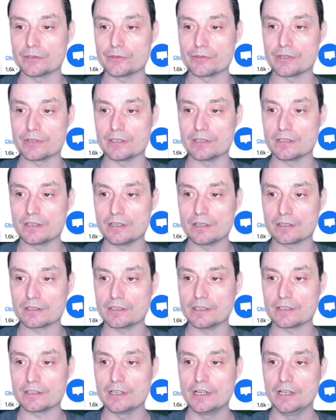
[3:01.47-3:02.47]
you see in here
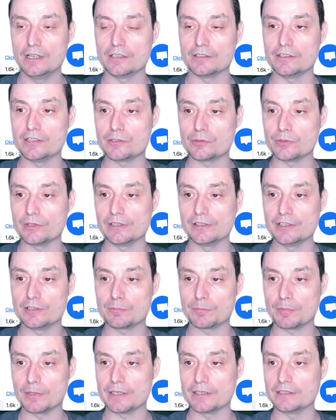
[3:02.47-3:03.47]
that this will
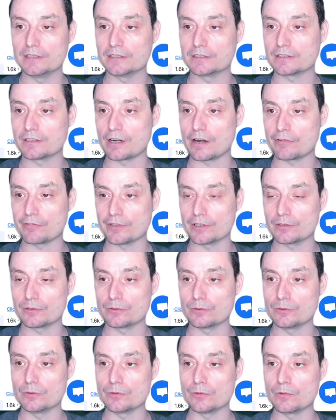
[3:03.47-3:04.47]
display the traffic
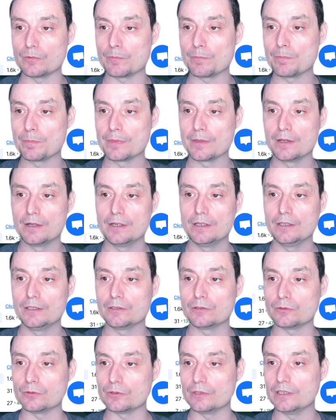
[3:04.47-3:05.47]
to
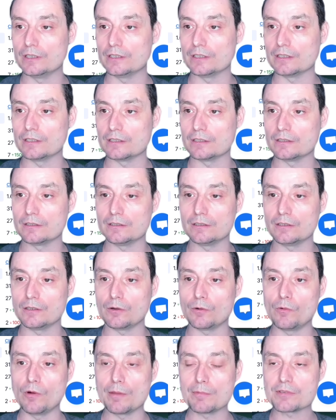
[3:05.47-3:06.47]
the
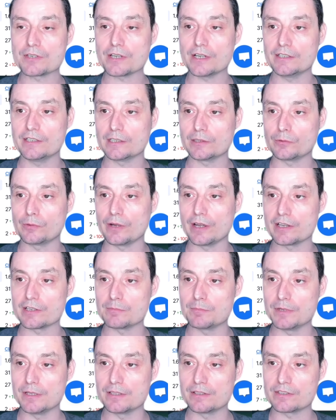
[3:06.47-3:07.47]
website that has
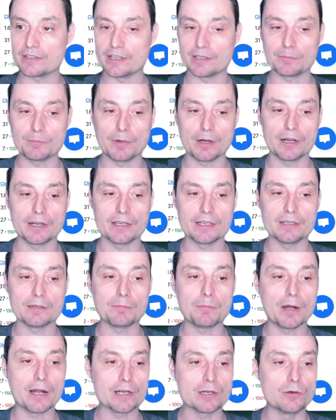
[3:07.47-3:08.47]
been sent
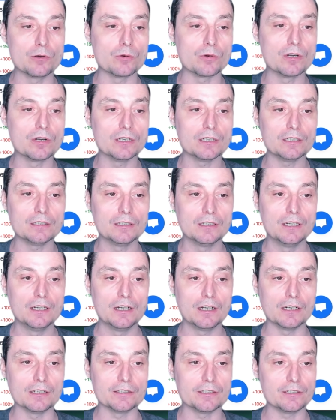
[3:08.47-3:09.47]
by Google.
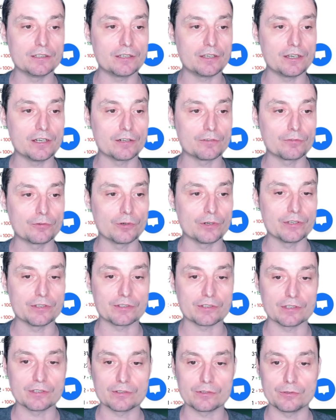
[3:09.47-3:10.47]
And in here, for
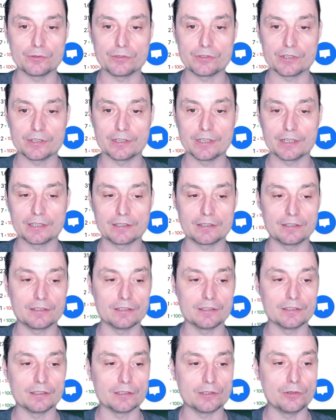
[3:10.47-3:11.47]
instance, you see that
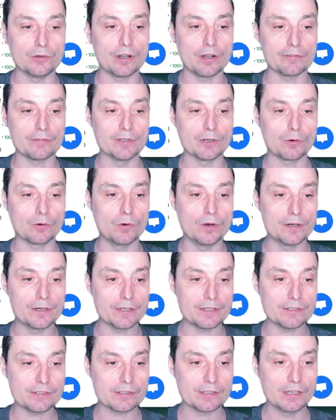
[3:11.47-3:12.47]
you have the
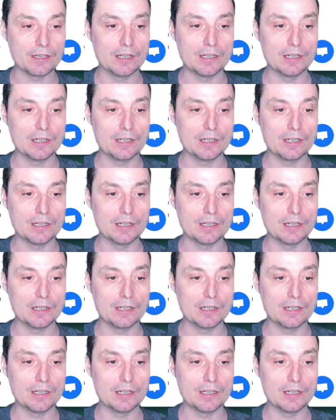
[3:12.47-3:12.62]
queries,